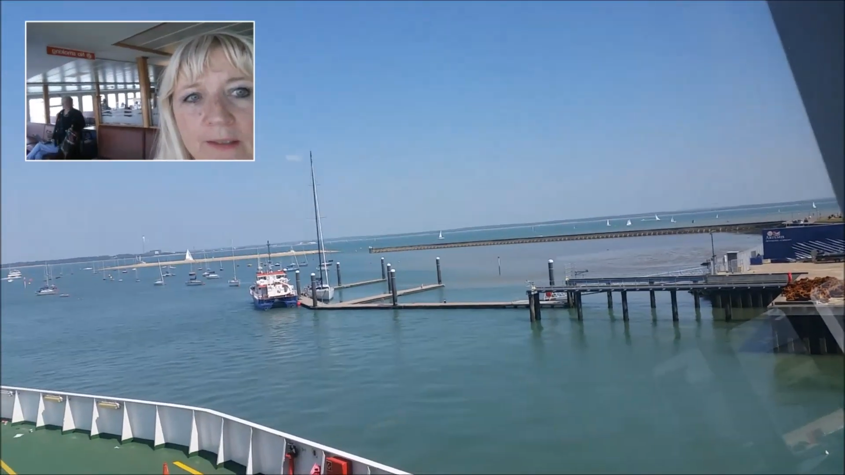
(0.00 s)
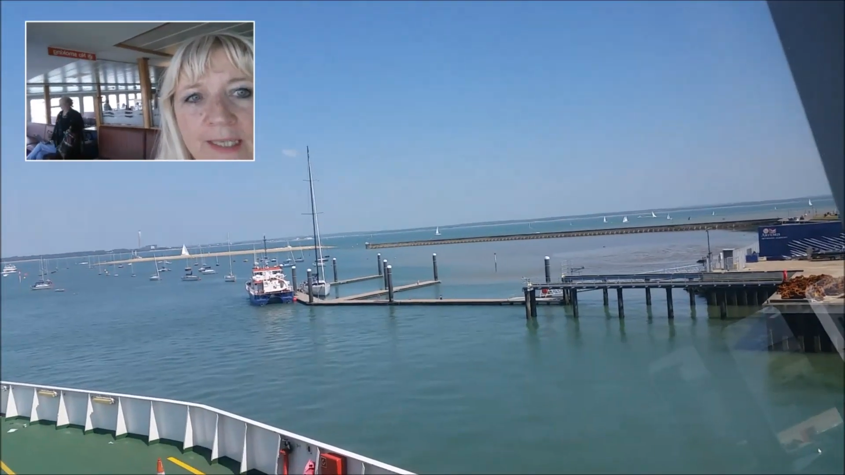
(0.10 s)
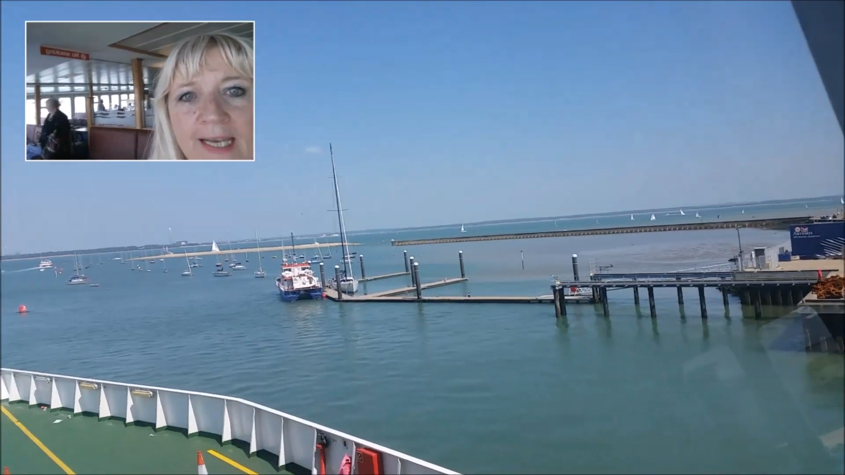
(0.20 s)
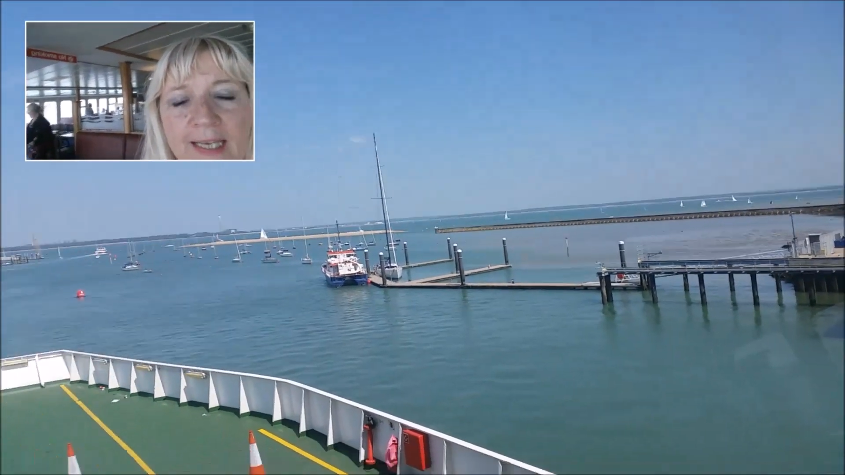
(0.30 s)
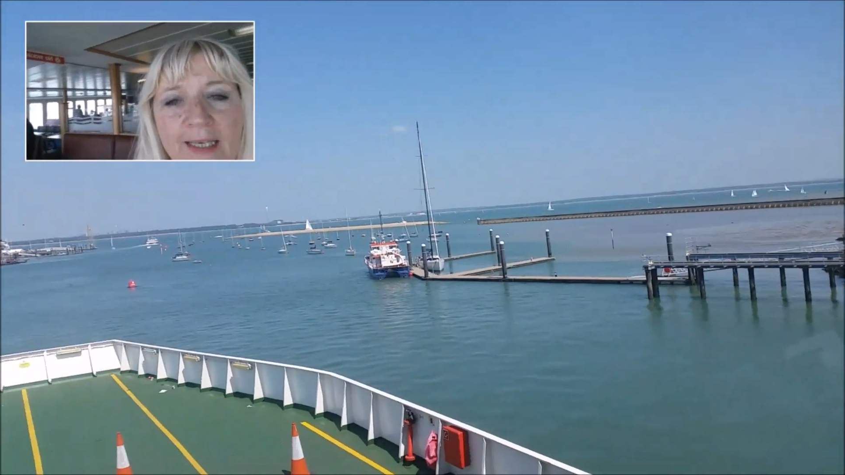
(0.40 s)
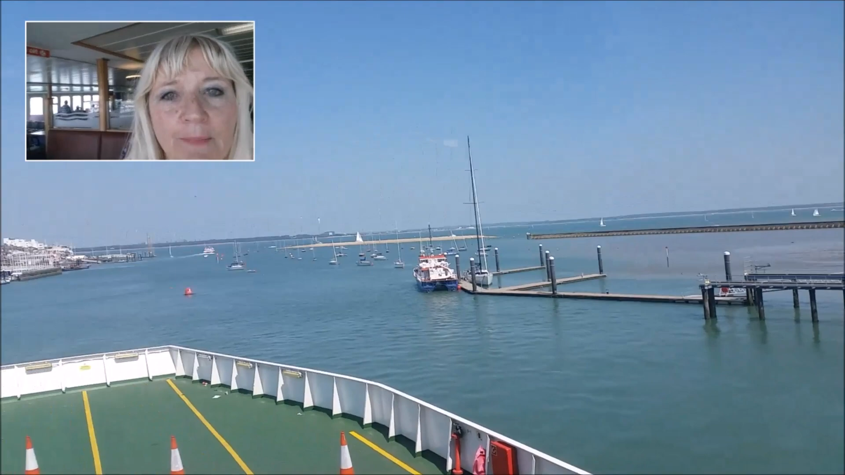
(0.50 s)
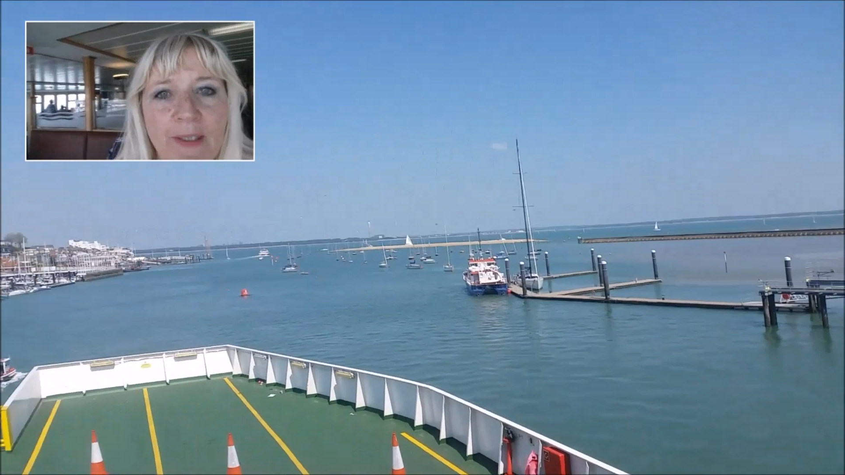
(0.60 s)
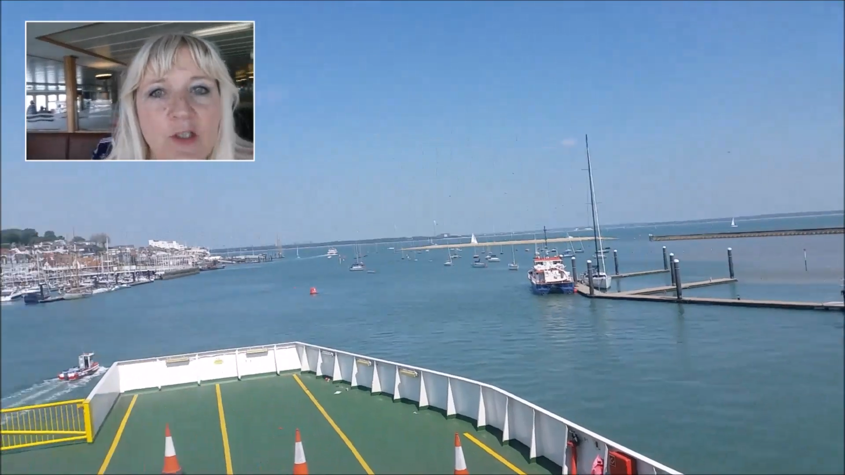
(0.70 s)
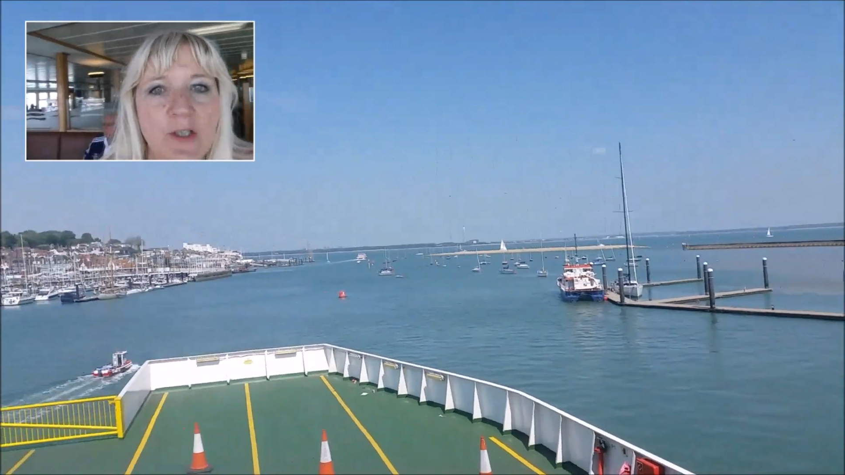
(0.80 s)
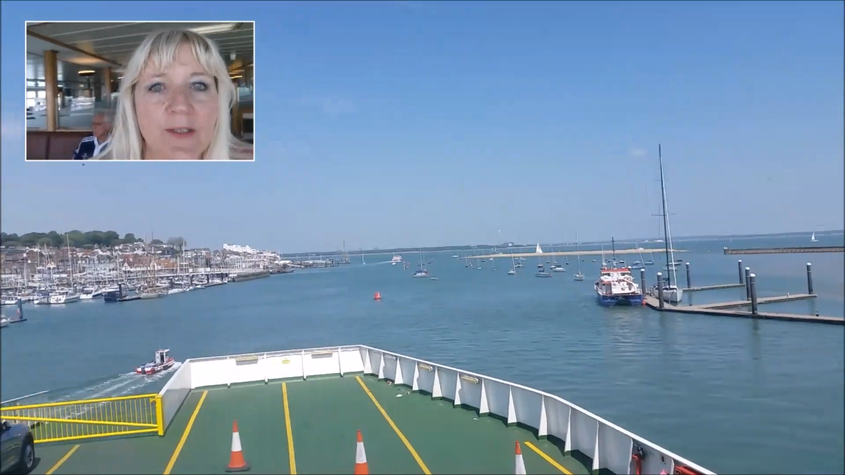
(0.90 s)
taking
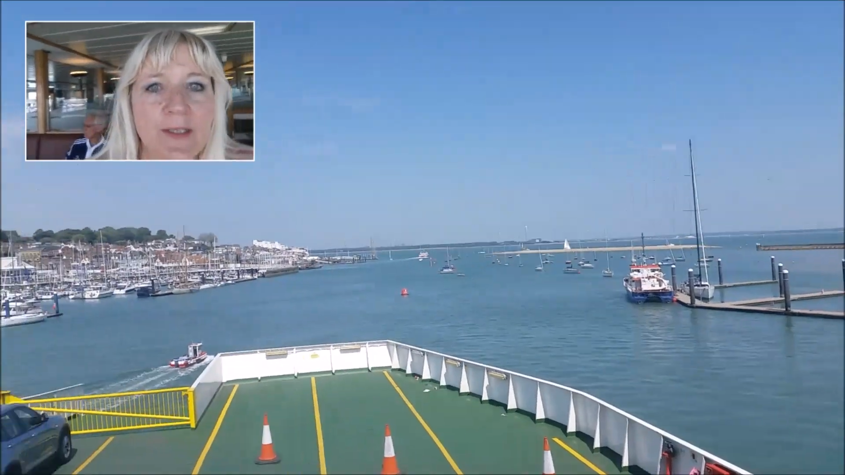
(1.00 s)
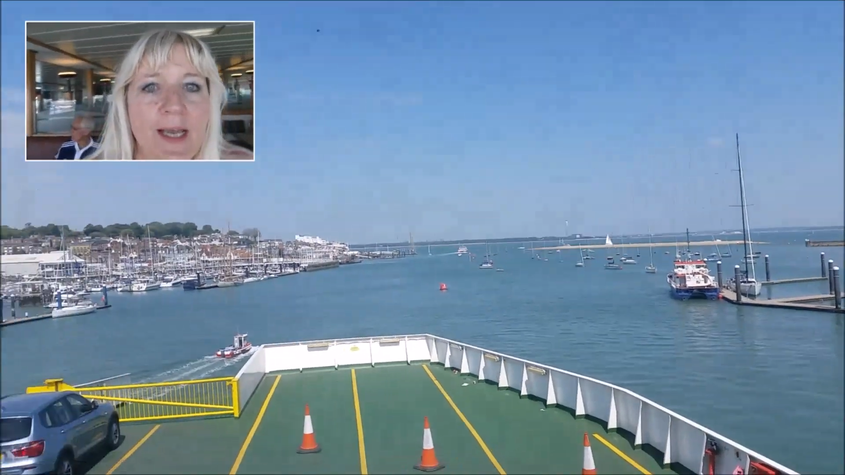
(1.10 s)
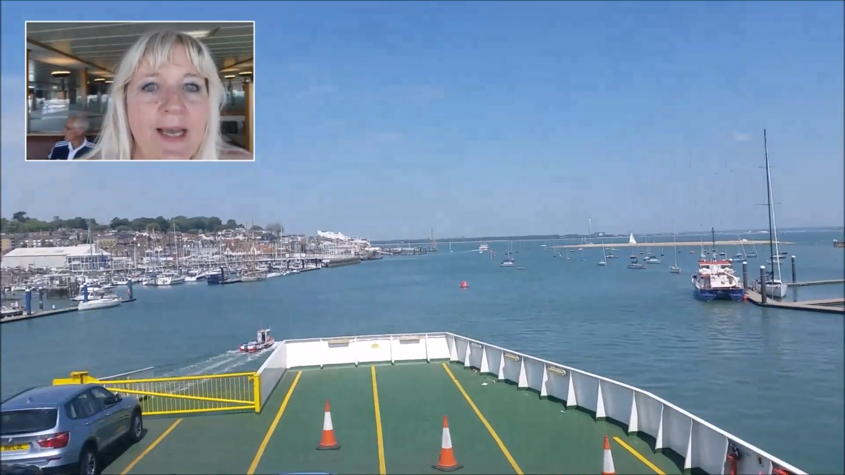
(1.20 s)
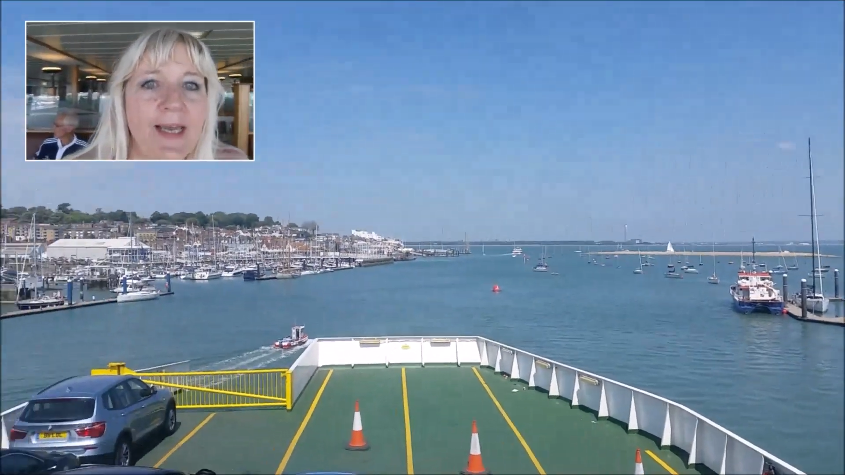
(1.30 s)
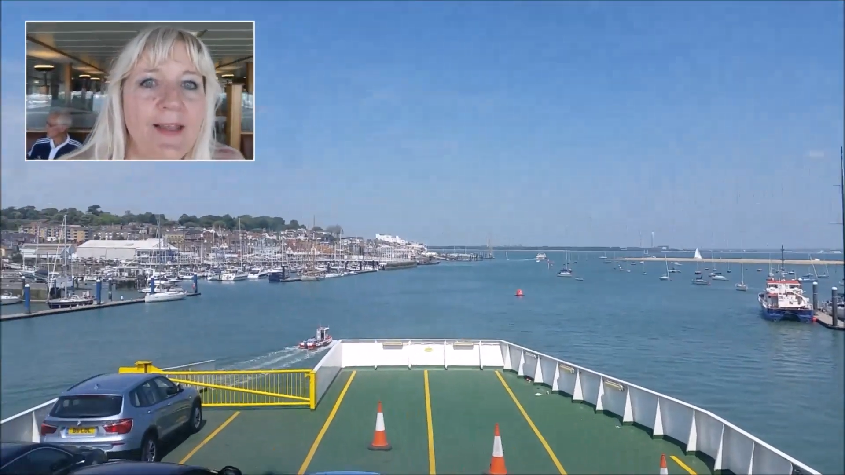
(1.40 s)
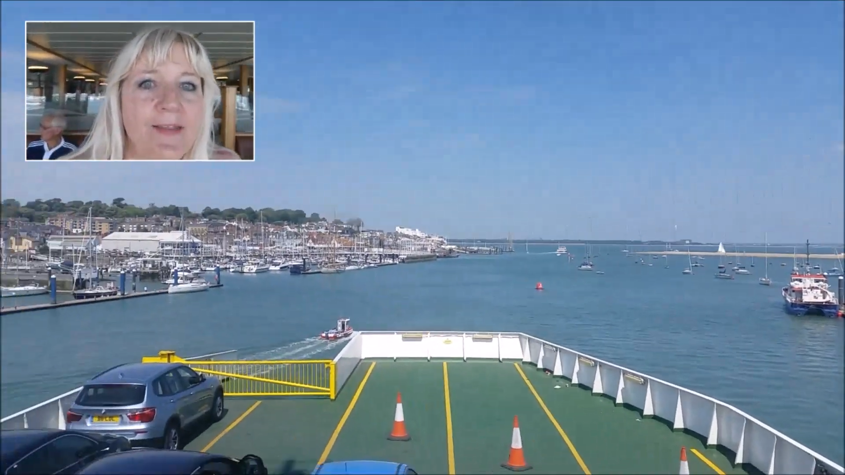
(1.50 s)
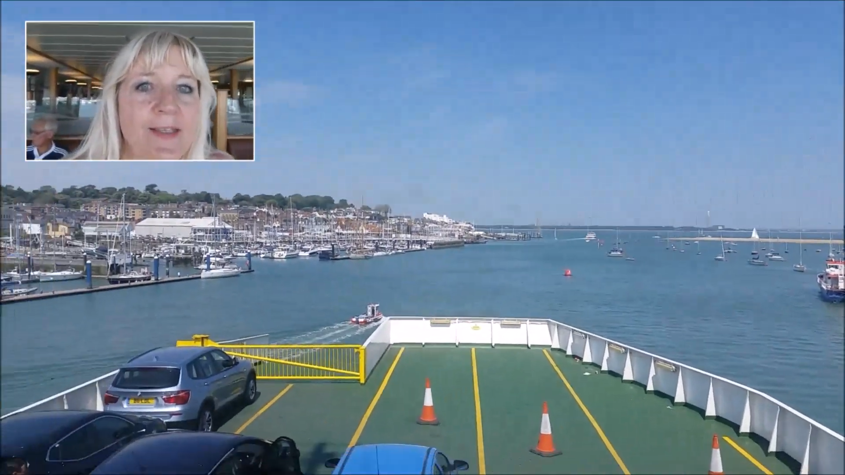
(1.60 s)
pictures in